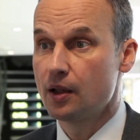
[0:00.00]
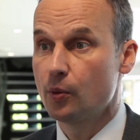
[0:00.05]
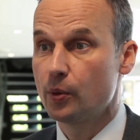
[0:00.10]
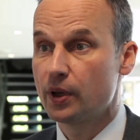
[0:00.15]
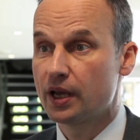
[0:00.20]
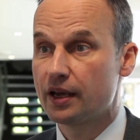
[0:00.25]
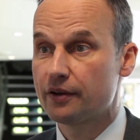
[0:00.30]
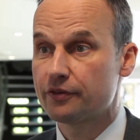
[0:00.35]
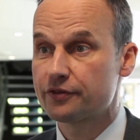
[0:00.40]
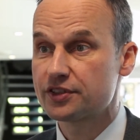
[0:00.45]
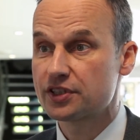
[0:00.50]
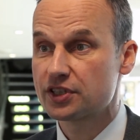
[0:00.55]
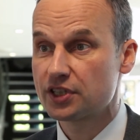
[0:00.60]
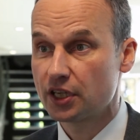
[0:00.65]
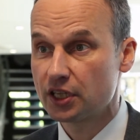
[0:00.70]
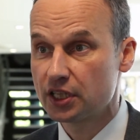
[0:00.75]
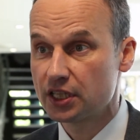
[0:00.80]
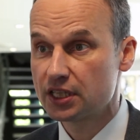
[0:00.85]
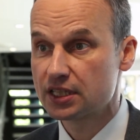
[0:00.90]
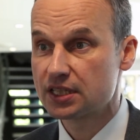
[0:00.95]
We have
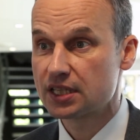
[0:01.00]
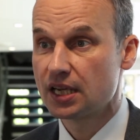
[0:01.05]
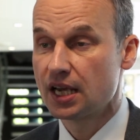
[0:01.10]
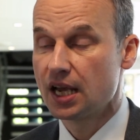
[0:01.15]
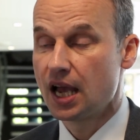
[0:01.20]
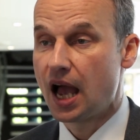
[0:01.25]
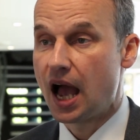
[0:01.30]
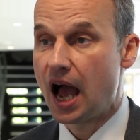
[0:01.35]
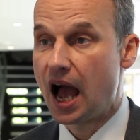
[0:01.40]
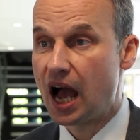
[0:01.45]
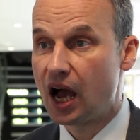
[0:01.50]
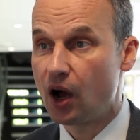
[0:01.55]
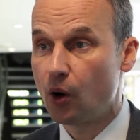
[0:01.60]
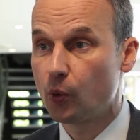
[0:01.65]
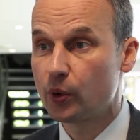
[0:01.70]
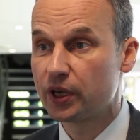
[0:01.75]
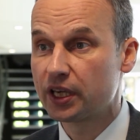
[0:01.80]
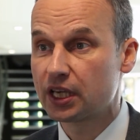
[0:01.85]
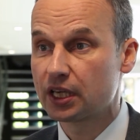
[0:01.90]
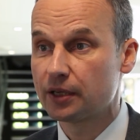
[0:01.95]
studied how
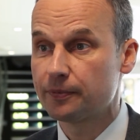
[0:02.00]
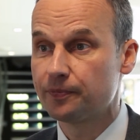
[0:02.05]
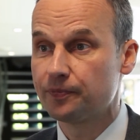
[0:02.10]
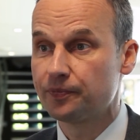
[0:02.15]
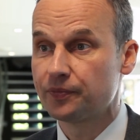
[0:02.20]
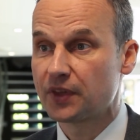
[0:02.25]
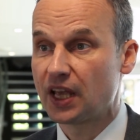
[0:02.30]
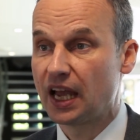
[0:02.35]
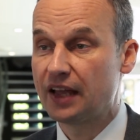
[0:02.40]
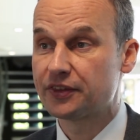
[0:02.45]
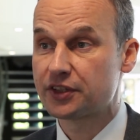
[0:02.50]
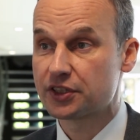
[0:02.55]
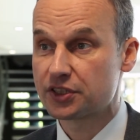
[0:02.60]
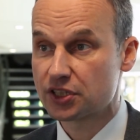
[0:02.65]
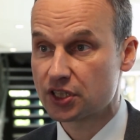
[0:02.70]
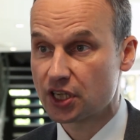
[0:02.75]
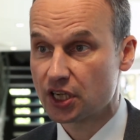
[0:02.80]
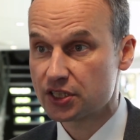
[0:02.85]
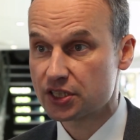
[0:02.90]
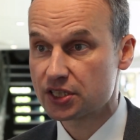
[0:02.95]
we can and
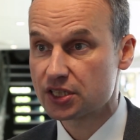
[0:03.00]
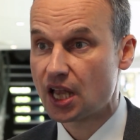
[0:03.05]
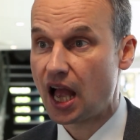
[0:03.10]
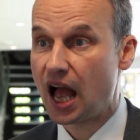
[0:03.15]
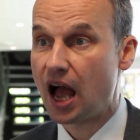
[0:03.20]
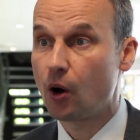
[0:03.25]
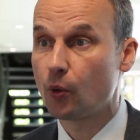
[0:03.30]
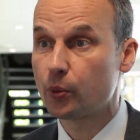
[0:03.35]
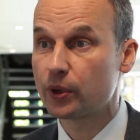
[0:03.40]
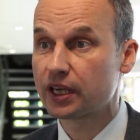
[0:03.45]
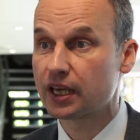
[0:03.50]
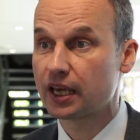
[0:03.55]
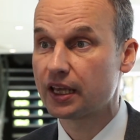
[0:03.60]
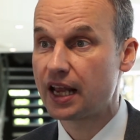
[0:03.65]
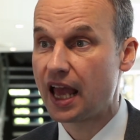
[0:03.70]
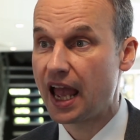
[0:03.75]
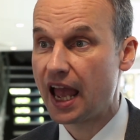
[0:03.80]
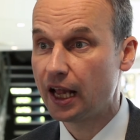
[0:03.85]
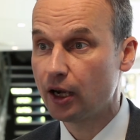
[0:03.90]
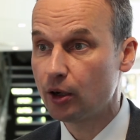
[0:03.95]
discussed how we can
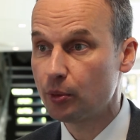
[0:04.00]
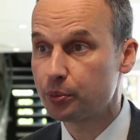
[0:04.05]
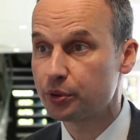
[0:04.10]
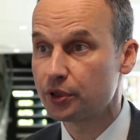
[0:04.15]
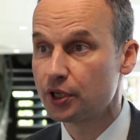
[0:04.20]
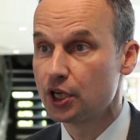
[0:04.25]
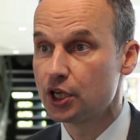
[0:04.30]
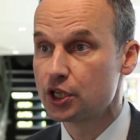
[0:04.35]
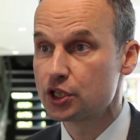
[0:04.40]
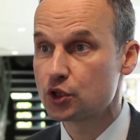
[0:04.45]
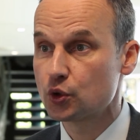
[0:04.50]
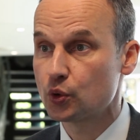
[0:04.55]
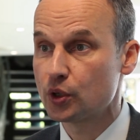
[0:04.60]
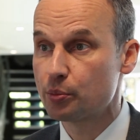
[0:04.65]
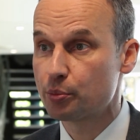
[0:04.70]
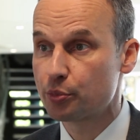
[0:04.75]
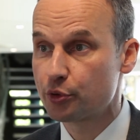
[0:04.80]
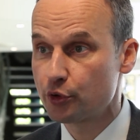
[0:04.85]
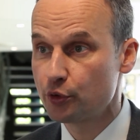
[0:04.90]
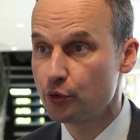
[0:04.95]
help to
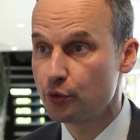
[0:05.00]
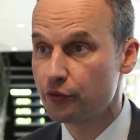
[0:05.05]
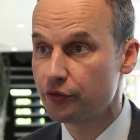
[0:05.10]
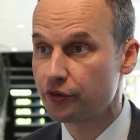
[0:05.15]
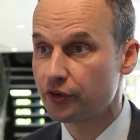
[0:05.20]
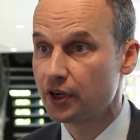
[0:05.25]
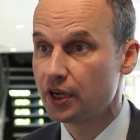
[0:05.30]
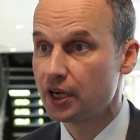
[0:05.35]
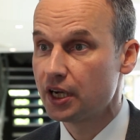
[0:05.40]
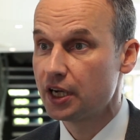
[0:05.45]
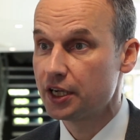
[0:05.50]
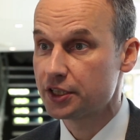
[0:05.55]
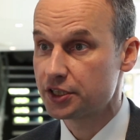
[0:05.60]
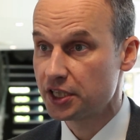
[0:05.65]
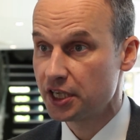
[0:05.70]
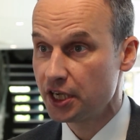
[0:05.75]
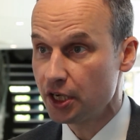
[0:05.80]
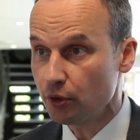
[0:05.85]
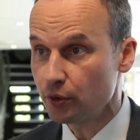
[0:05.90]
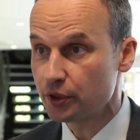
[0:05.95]
improve
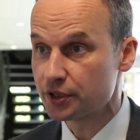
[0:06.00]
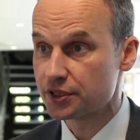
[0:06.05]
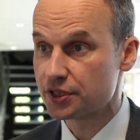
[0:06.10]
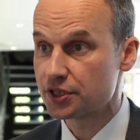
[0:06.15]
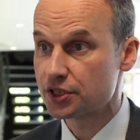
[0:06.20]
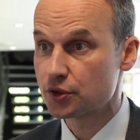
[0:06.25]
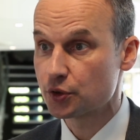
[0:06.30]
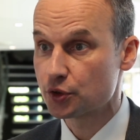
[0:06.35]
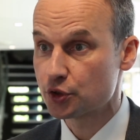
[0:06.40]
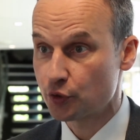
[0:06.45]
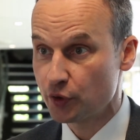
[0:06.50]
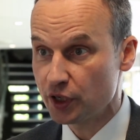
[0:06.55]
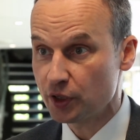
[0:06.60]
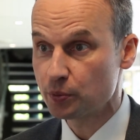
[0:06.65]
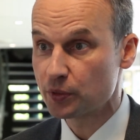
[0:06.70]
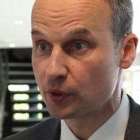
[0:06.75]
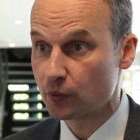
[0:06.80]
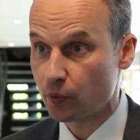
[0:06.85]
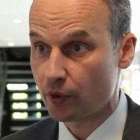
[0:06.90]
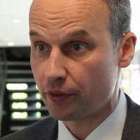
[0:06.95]
adherence to
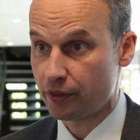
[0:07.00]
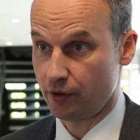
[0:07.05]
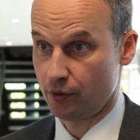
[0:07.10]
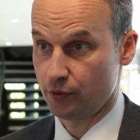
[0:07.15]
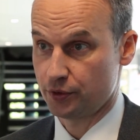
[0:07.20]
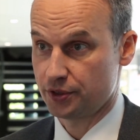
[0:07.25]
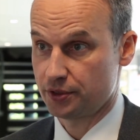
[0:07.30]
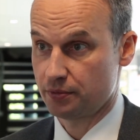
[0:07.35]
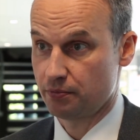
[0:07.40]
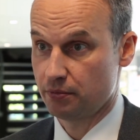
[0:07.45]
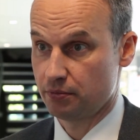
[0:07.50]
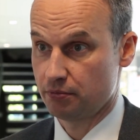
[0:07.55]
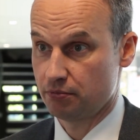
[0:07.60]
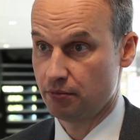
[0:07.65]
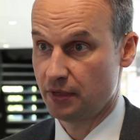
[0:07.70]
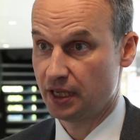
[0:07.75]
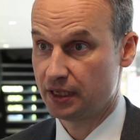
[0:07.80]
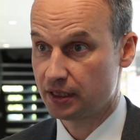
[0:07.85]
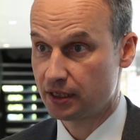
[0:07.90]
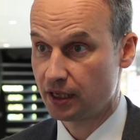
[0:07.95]
treatment with those
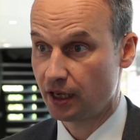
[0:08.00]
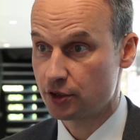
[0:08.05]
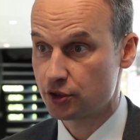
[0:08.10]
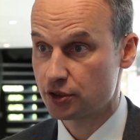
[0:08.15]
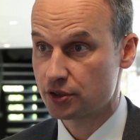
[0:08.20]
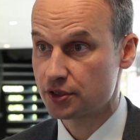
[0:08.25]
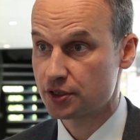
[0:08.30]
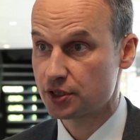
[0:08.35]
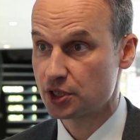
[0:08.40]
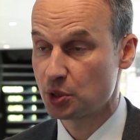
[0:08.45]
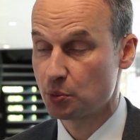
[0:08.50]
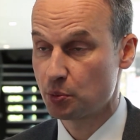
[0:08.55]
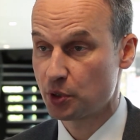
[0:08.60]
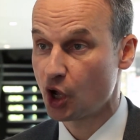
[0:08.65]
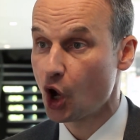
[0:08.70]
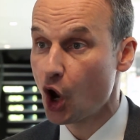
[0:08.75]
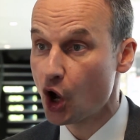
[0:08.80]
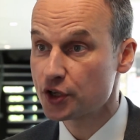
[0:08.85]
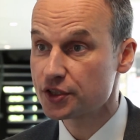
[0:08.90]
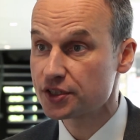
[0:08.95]
medications,
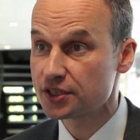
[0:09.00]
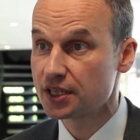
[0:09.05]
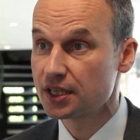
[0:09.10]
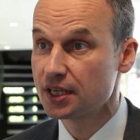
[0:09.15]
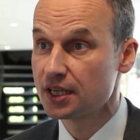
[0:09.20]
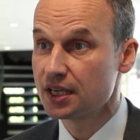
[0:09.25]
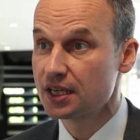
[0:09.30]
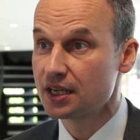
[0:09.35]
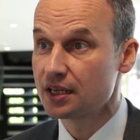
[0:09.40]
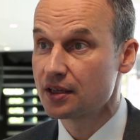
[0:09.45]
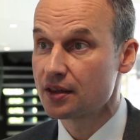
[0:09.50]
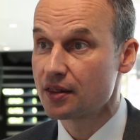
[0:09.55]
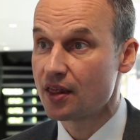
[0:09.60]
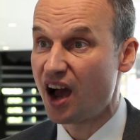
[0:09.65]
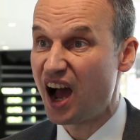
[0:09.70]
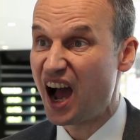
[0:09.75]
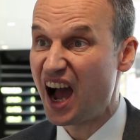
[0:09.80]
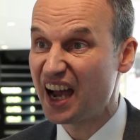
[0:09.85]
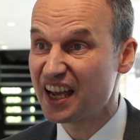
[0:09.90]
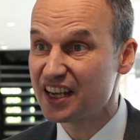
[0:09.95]
because the
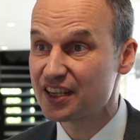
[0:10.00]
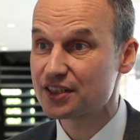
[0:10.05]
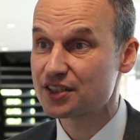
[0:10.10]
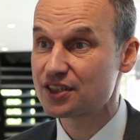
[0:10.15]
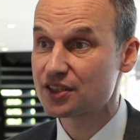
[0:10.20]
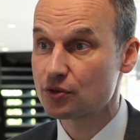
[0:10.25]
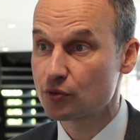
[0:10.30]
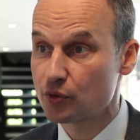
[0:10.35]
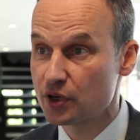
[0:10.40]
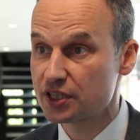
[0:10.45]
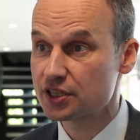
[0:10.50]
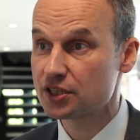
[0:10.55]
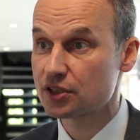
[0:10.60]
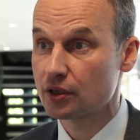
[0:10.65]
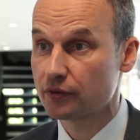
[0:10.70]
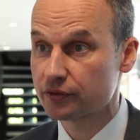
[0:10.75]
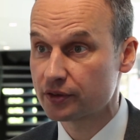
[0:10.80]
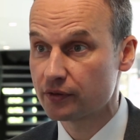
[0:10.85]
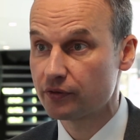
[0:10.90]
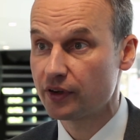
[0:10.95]
highest risk
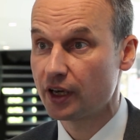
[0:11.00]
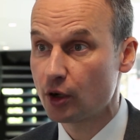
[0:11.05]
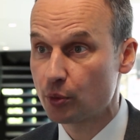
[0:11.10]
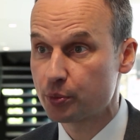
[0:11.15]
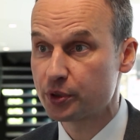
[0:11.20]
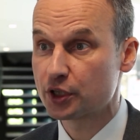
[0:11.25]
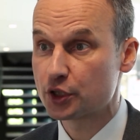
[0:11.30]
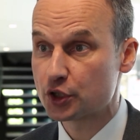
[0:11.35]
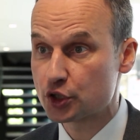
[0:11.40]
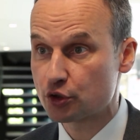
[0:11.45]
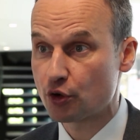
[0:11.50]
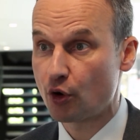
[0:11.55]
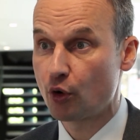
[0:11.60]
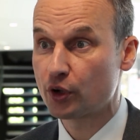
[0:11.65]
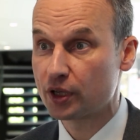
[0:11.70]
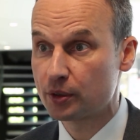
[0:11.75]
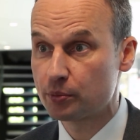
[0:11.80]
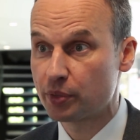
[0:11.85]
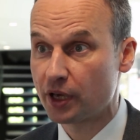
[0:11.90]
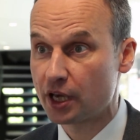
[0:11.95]
of developing a stroke
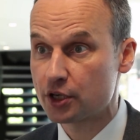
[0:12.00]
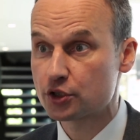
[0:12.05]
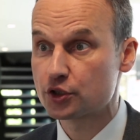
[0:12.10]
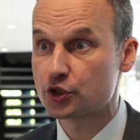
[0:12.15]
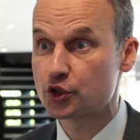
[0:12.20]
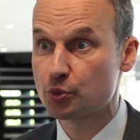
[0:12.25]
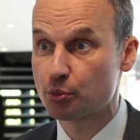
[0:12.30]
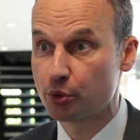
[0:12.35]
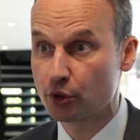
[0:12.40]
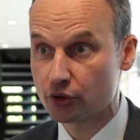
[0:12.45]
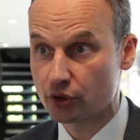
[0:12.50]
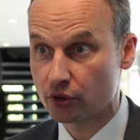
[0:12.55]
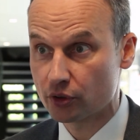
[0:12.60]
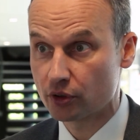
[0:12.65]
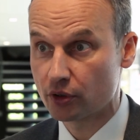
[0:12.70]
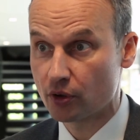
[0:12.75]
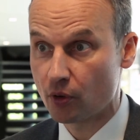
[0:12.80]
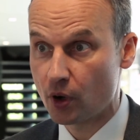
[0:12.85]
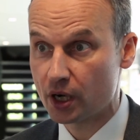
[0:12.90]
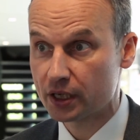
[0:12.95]
in patients put on a
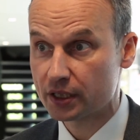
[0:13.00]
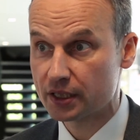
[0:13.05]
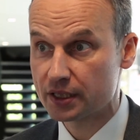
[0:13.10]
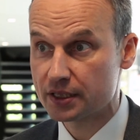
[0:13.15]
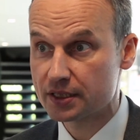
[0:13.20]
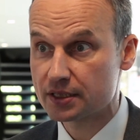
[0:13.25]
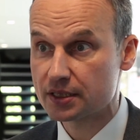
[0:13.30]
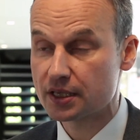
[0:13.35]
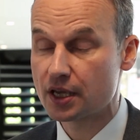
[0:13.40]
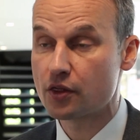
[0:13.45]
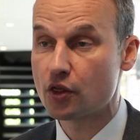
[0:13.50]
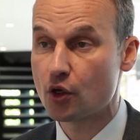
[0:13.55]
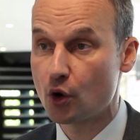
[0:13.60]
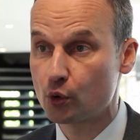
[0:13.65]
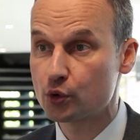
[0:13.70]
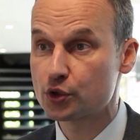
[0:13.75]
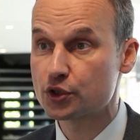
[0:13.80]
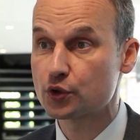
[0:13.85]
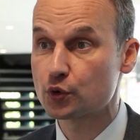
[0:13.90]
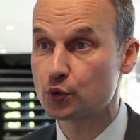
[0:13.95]
NOAC is in
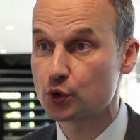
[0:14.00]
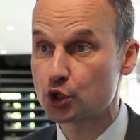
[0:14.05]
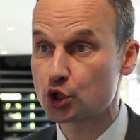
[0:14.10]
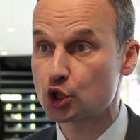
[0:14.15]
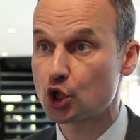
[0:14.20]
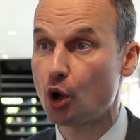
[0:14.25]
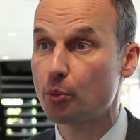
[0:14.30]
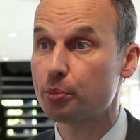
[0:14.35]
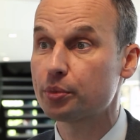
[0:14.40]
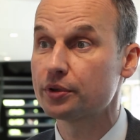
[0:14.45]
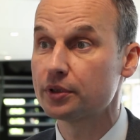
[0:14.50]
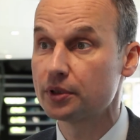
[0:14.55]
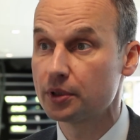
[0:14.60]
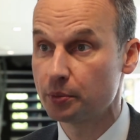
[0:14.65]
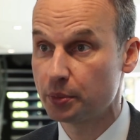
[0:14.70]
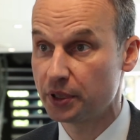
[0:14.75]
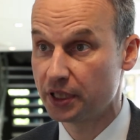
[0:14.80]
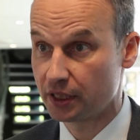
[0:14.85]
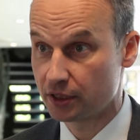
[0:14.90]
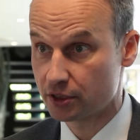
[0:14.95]
those who stop
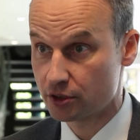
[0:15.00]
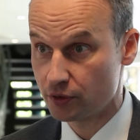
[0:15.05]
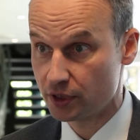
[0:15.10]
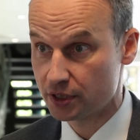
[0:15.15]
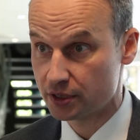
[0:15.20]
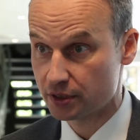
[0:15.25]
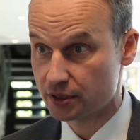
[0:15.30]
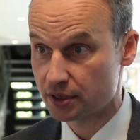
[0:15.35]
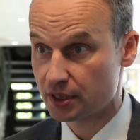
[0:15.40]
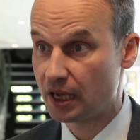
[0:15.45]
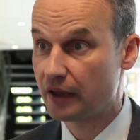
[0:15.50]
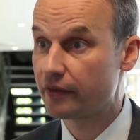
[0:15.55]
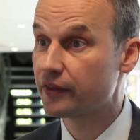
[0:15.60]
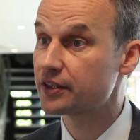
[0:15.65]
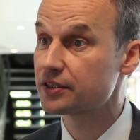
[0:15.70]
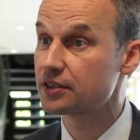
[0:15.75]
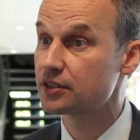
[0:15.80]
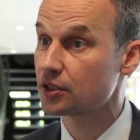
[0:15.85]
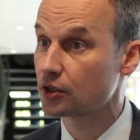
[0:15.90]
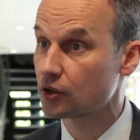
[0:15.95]
being treated, and
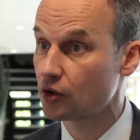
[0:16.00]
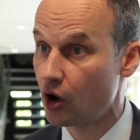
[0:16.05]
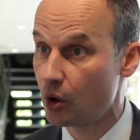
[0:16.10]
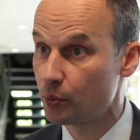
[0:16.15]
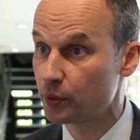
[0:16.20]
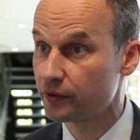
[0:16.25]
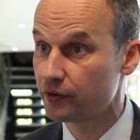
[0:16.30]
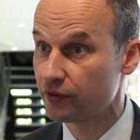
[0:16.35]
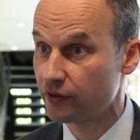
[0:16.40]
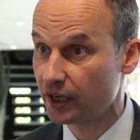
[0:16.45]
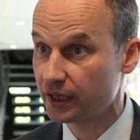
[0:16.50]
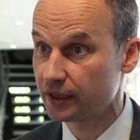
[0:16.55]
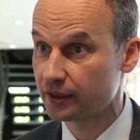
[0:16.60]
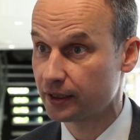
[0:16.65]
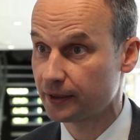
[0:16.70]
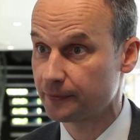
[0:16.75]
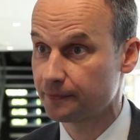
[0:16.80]
this is a common finding.